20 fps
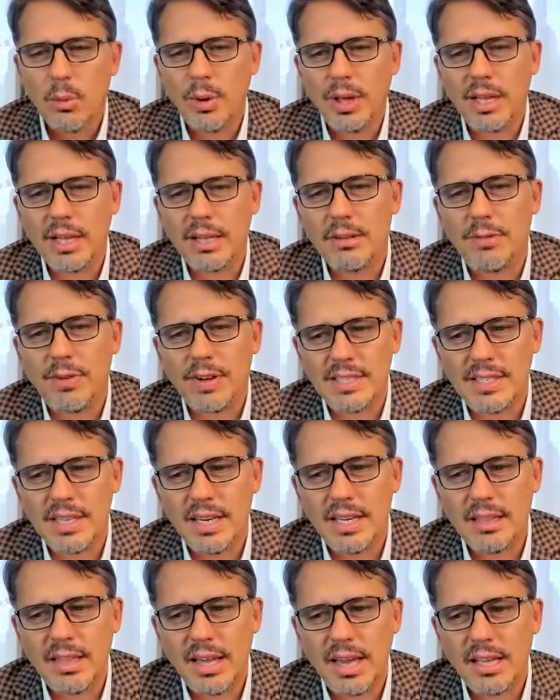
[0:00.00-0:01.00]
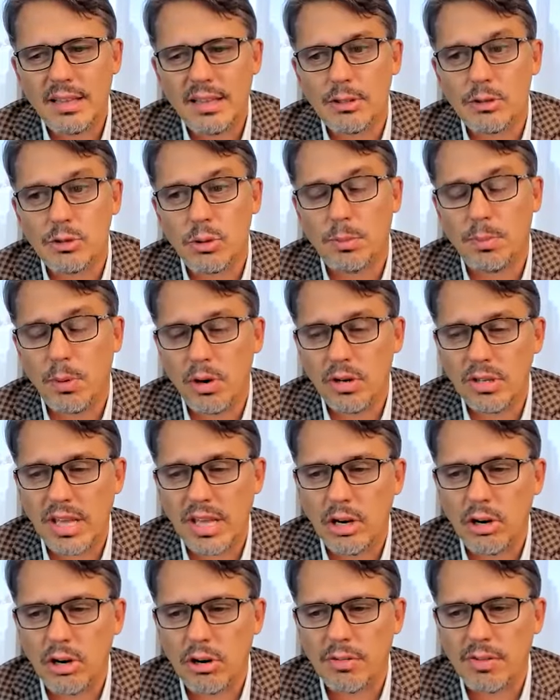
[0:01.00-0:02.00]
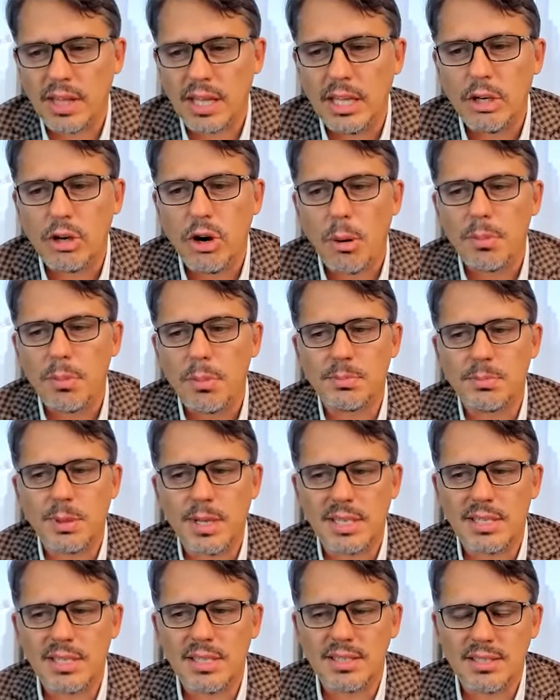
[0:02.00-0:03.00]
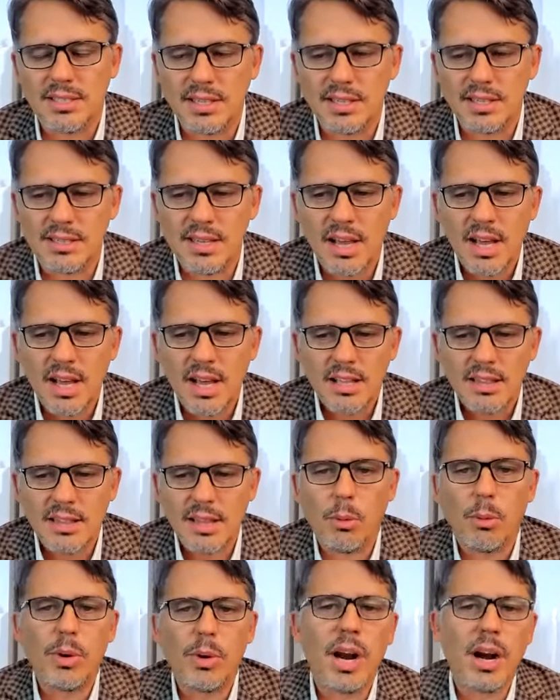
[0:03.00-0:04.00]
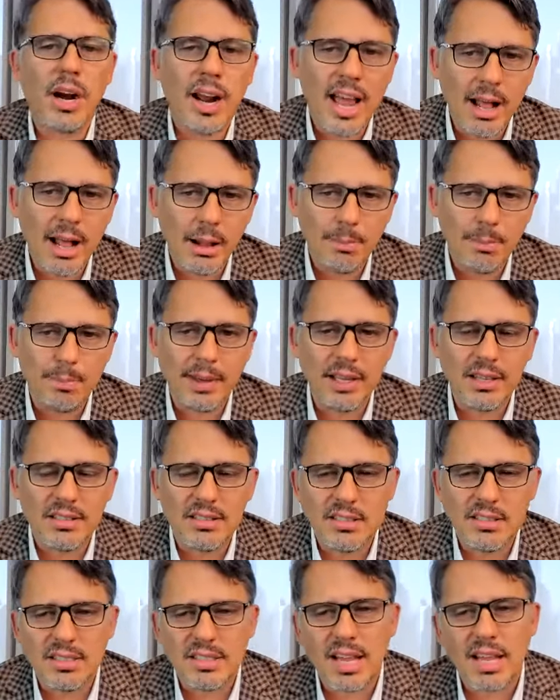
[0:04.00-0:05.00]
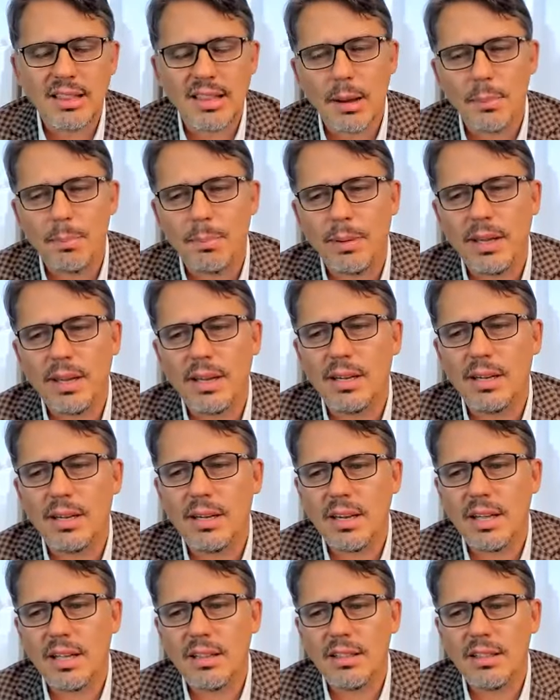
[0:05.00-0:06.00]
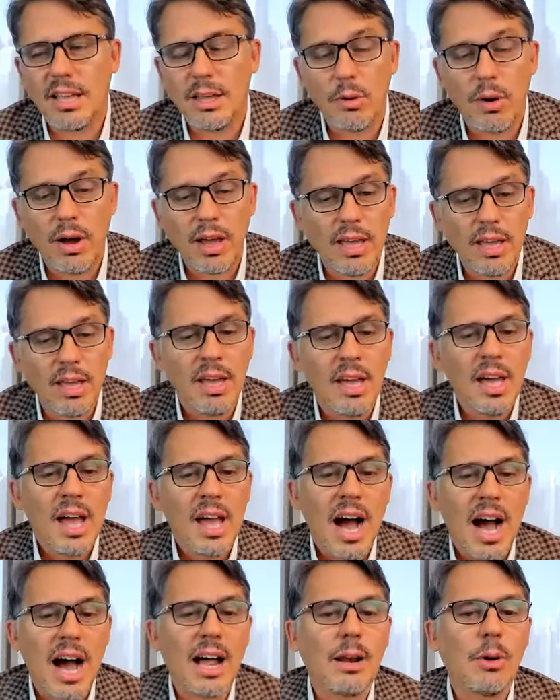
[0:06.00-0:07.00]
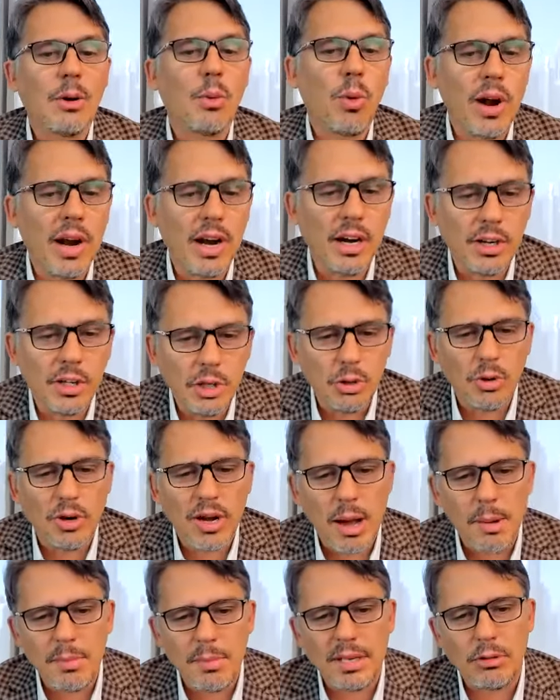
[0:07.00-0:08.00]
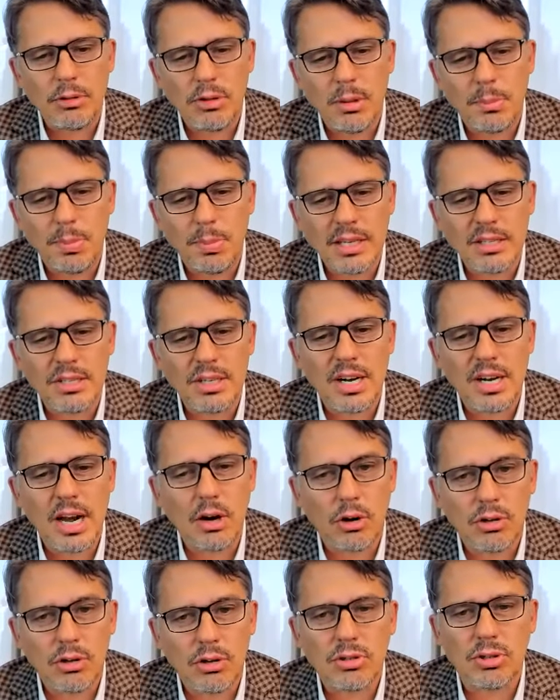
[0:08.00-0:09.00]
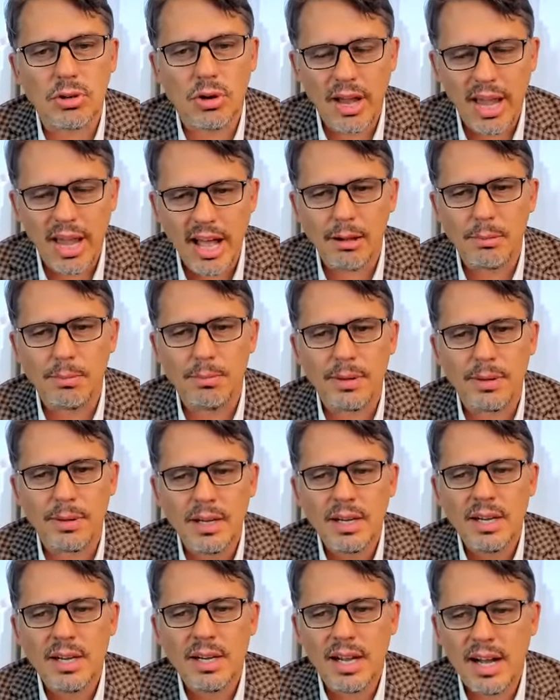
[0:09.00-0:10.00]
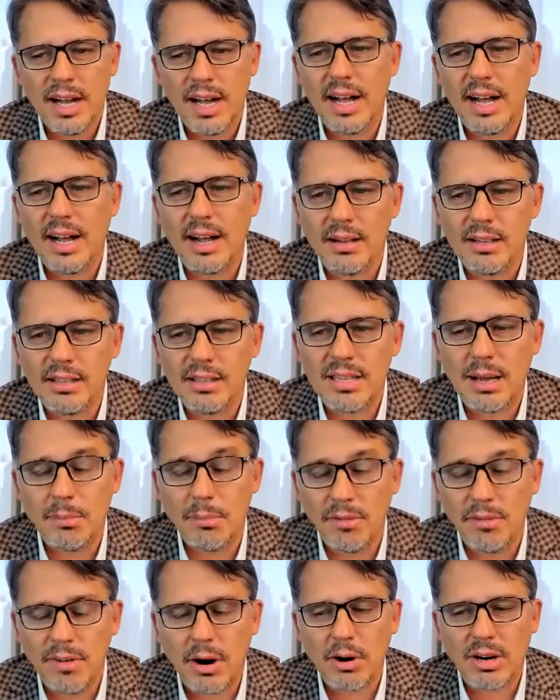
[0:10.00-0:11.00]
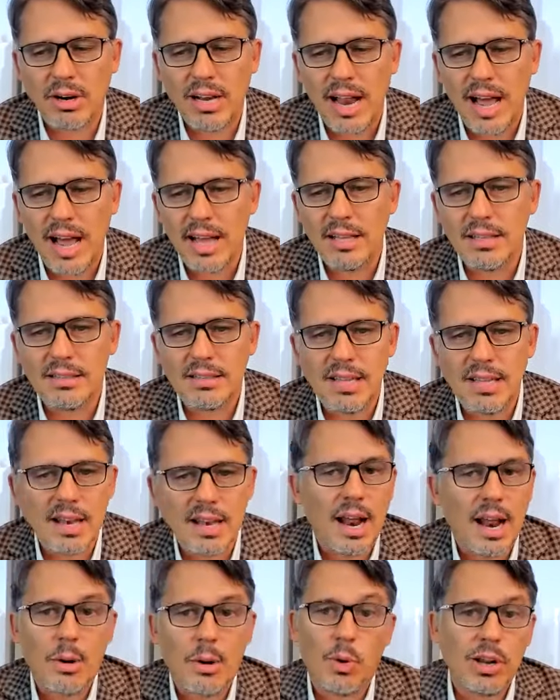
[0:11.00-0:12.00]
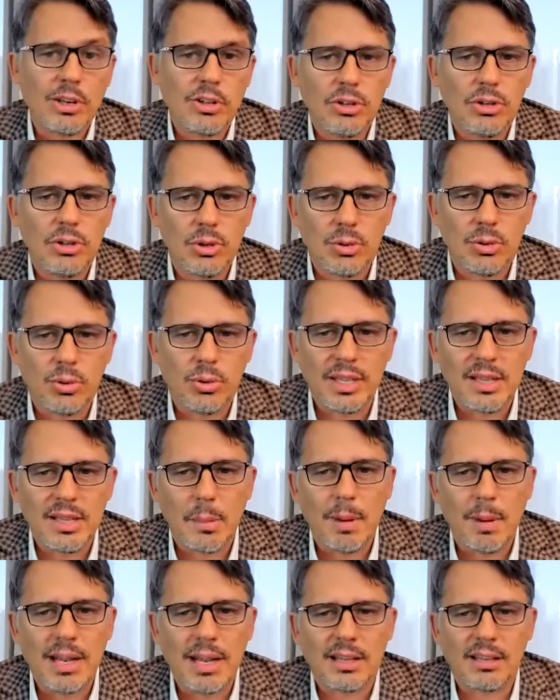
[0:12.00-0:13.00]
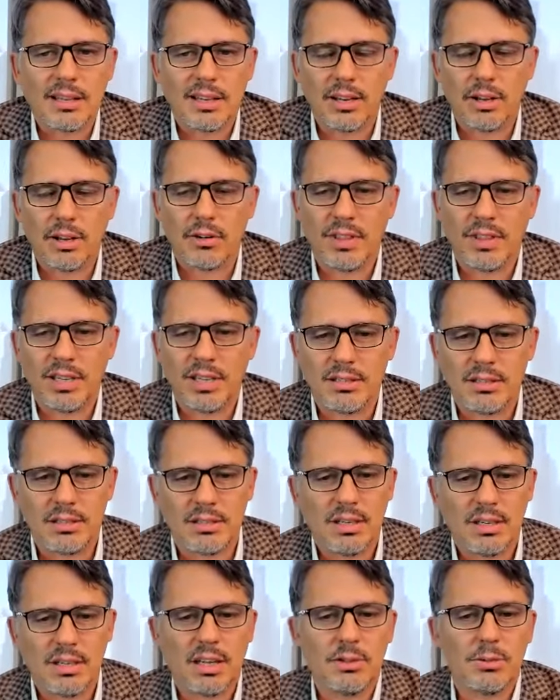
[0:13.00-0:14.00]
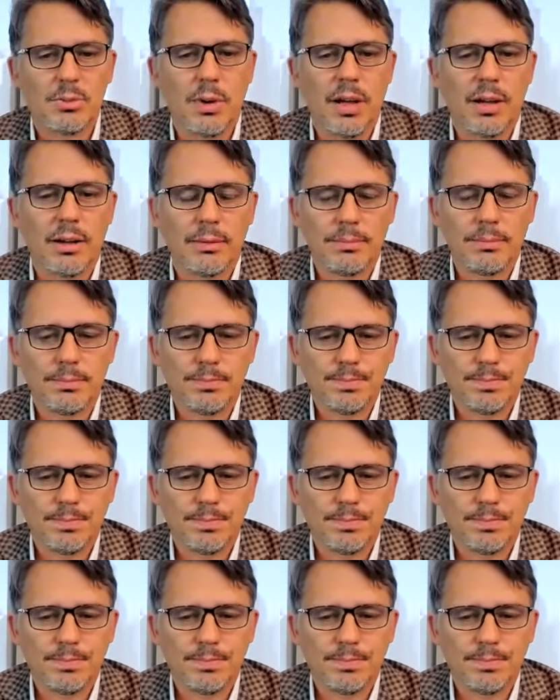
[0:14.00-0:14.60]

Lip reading: can facilitate and support a lot of the e-commerce businesses that we are helping set up in the UAE, and where you come into the picture and also help some of our clients and what you do independently of this as well.